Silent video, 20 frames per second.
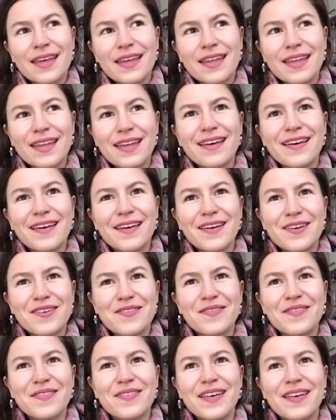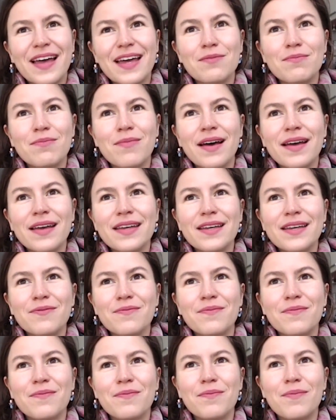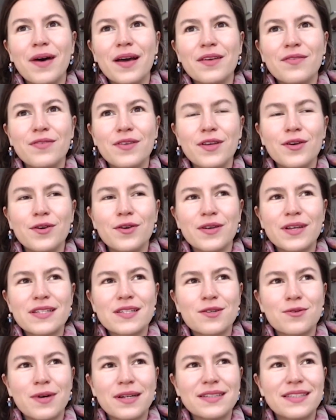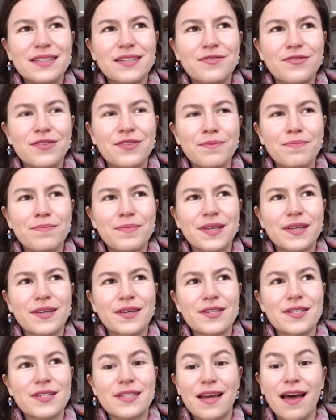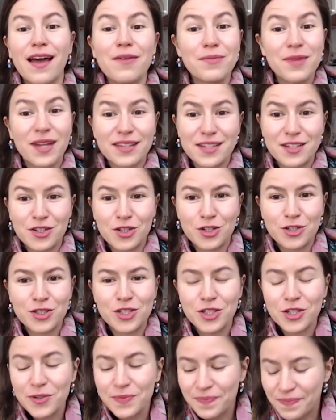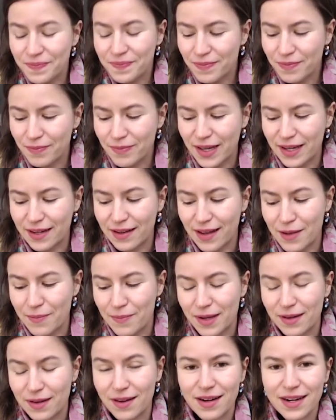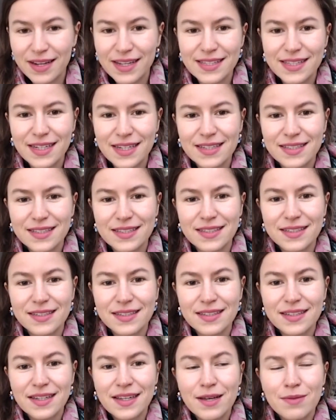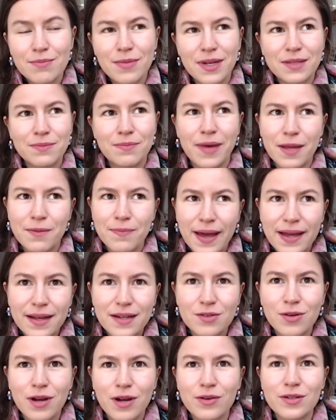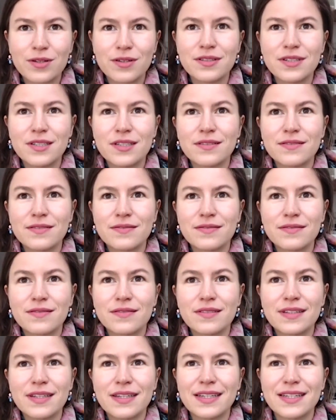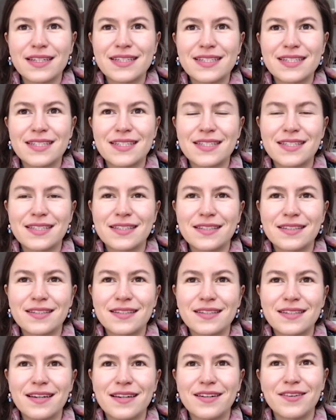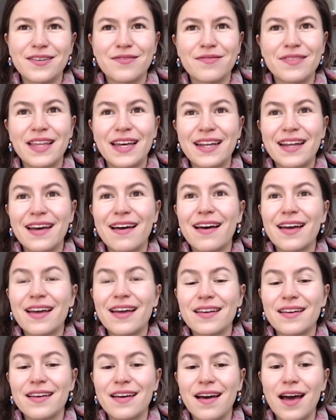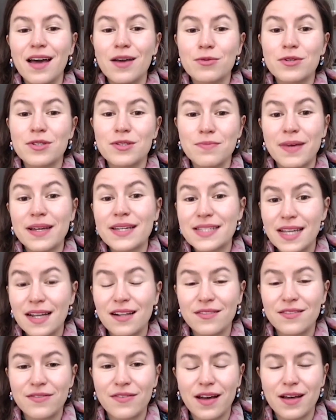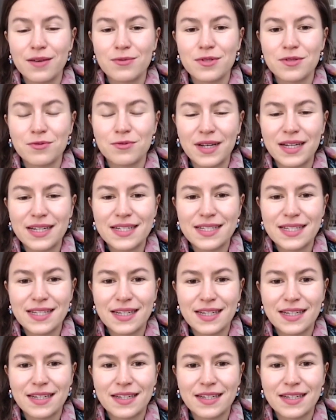uh, and my view is quite different because I'm not a doctor, but I'm an architect. But my background is that I was myself, I was really sick.